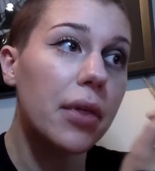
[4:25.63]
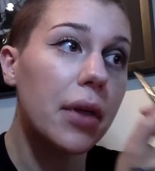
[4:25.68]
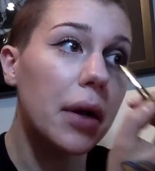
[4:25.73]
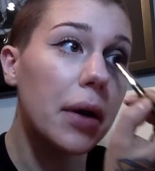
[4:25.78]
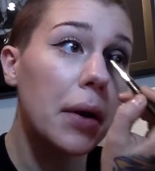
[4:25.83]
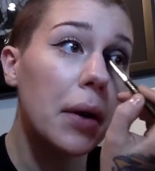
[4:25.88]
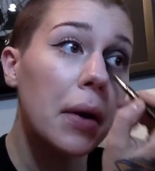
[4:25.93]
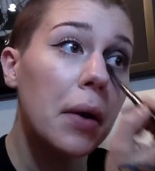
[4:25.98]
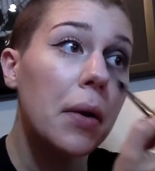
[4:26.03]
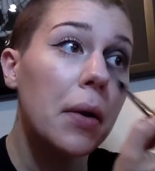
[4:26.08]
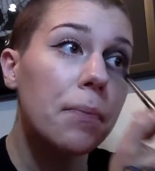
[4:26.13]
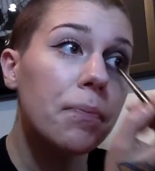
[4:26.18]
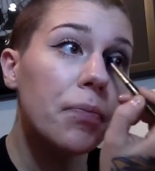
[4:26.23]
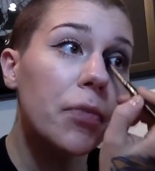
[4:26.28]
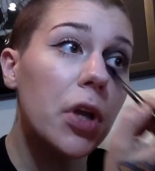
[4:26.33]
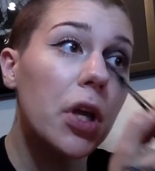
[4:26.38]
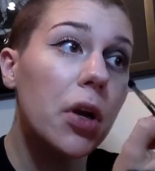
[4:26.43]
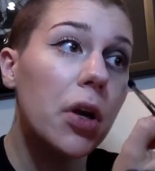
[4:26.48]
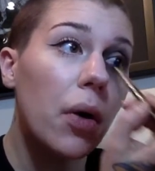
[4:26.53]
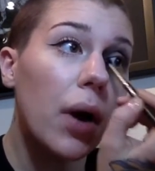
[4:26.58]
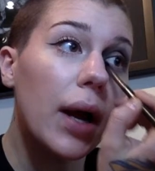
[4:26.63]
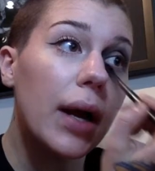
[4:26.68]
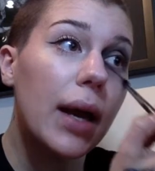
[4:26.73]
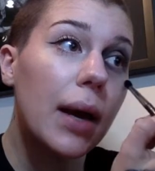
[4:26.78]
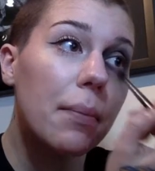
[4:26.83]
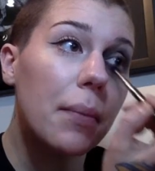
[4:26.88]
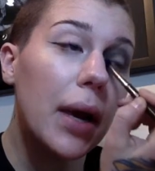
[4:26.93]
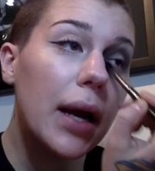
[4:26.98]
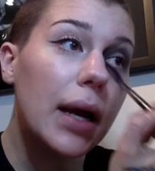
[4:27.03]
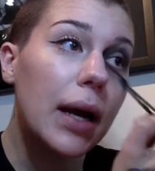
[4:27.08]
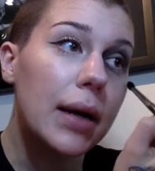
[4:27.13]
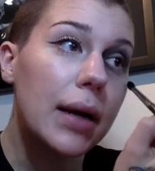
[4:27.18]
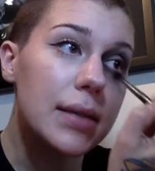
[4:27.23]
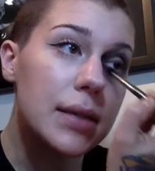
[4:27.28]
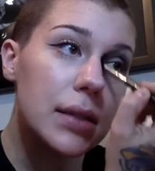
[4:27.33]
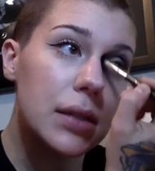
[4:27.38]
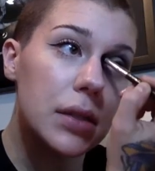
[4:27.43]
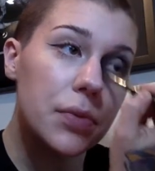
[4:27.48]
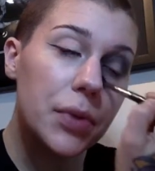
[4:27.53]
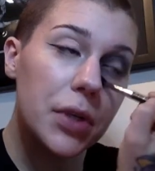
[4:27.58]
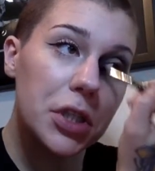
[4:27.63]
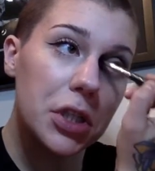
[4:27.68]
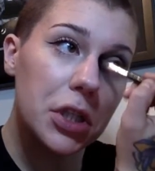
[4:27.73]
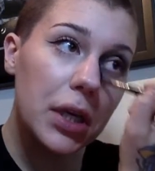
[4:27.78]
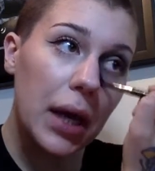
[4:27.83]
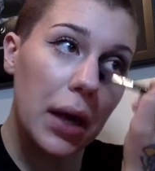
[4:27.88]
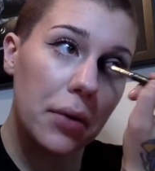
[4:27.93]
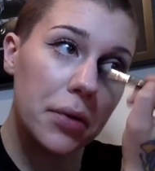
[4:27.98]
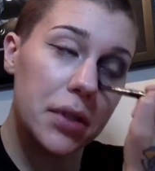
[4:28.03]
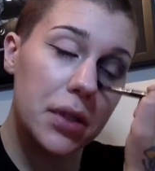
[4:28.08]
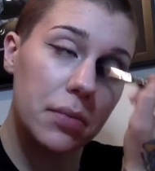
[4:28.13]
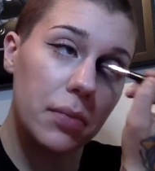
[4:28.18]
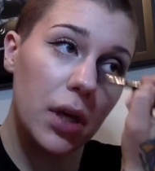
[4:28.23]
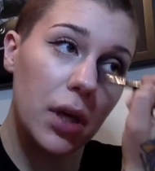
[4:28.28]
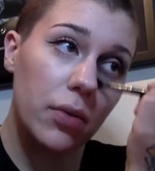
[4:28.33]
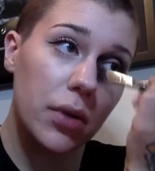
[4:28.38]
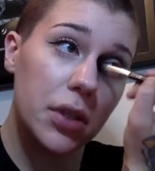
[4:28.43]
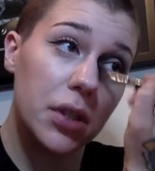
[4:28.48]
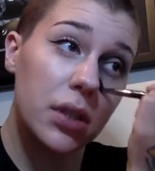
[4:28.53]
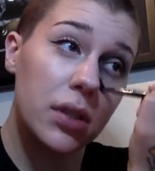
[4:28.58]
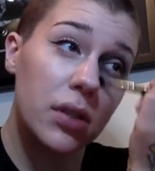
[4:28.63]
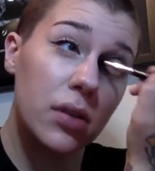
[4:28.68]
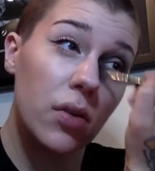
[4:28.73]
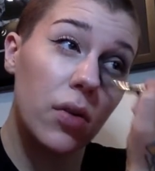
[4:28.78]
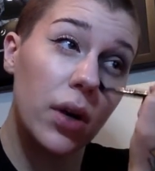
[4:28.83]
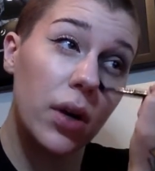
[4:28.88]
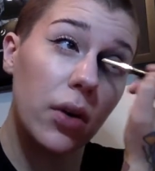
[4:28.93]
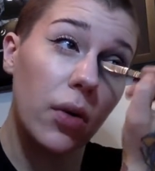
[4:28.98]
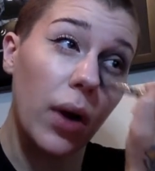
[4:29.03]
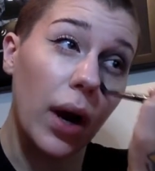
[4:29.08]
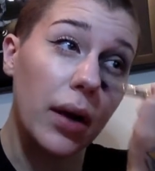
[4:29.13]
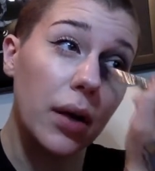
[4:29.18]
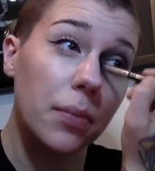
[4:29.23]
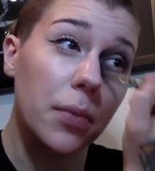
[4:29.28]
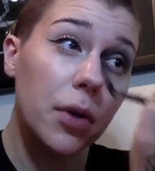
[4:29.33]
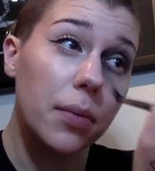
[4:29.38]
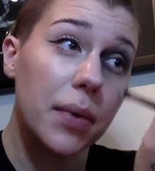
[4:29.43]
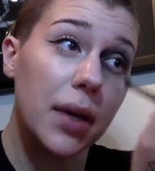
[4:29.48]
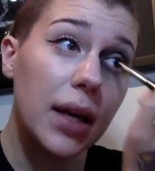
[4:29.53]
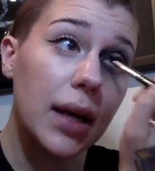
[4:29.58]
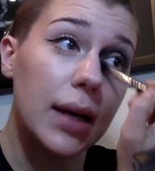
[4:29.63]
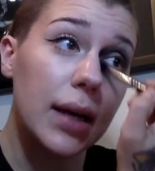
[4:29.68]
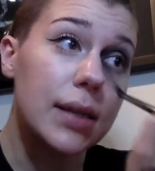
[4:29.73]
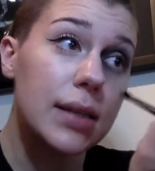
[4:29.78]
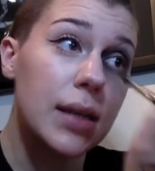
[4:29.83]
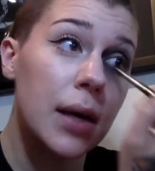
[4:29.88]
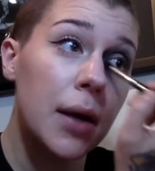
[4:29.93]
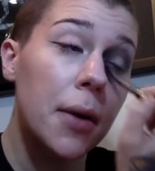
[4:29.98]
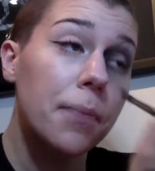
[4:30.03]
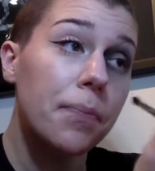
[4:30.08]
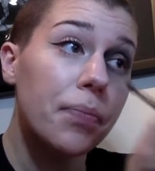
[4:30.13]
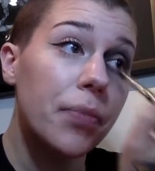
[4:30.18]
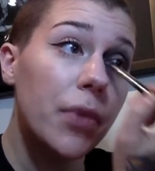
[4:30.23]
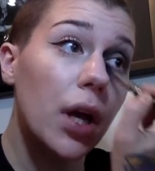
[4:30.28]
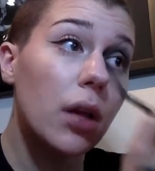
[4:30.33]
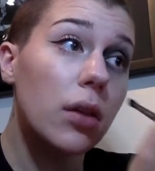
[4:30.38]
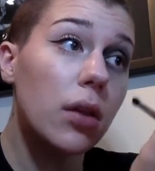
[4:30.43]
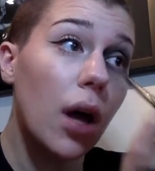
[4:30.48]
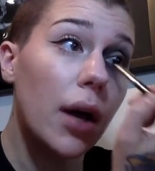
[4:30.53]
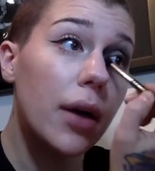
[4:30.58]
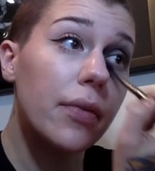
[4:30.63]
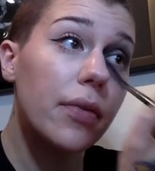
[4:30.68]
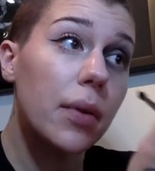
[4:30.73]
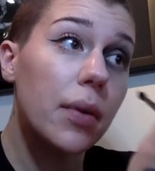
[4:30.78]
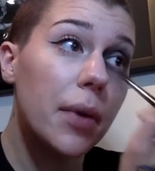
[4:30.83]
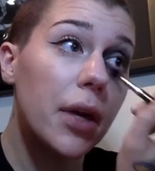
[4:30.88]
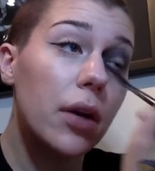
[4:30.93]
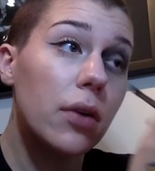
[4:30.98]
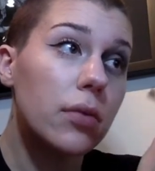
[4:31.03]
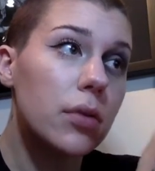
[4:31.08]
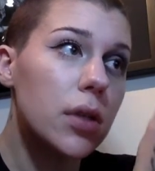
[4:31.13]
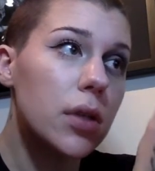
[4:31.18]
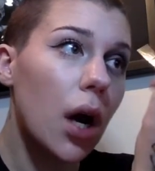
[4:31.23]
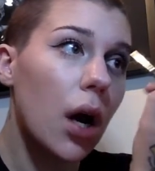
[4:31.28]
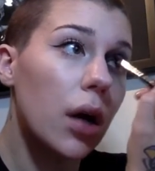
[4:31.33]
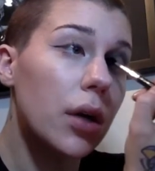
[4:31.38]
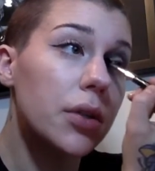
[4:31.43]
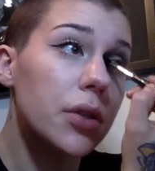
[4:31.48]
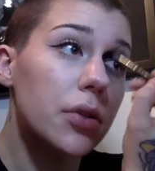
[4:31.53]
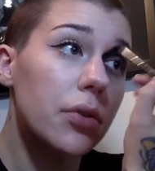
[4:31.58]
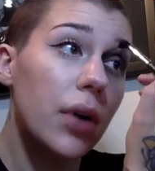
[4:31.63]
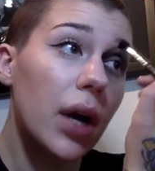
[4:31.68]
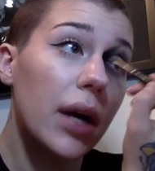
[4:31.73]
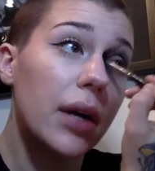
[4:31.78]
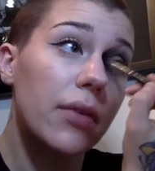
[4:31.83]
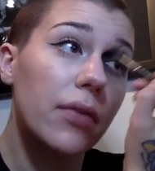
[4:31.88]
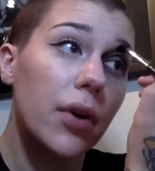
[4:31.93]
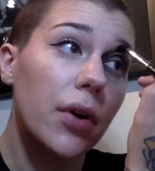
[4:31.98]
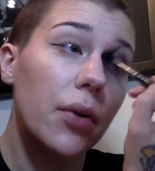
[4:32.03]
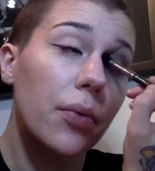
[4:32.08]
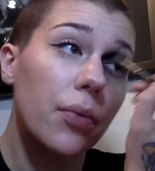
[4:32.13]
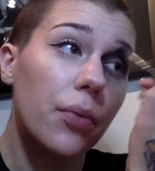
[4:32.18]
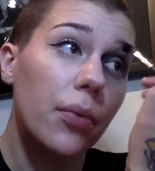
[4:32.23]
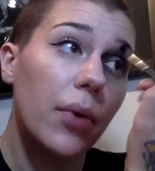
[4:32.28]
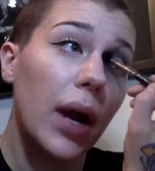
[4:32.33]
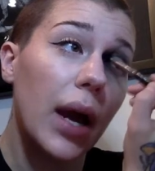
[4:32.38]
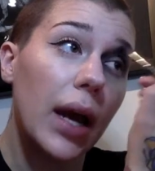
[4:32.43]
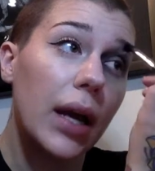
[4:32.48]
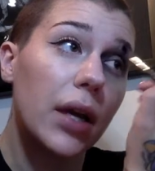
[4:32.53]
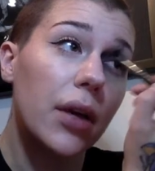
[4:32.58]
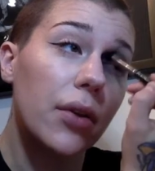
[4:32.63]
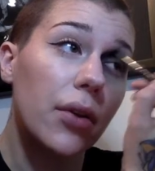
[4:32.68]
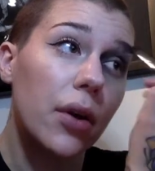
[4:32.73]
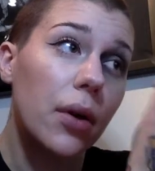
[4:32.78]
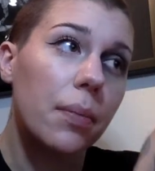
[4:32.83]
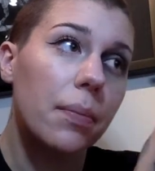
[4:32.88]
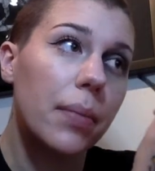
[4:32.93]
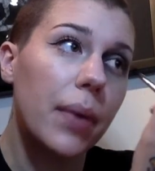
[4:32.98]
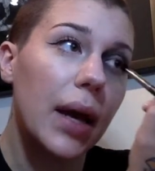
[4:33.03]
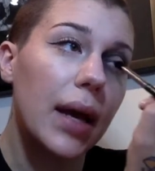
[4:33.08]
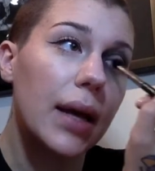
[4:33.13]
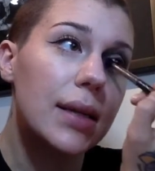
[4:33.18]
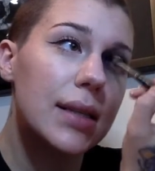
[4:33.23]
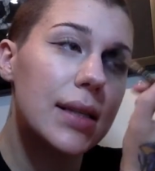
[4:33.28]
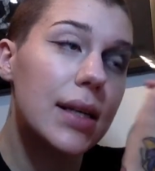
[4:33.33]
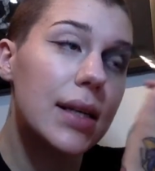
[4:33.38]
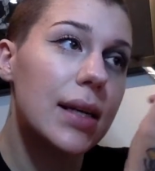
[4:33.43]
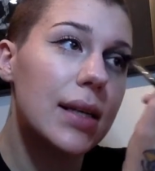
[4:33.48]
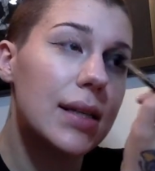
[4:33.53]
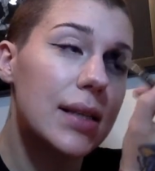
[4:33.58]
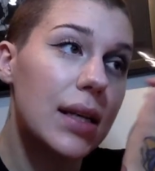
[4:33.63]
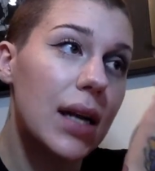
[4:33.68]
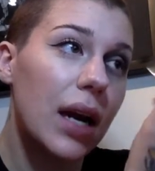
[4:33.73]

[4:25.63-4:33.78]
And I get my cousins reaching out to me, which is so incredible because a lot of them I don't talk to kind of on a regular basis.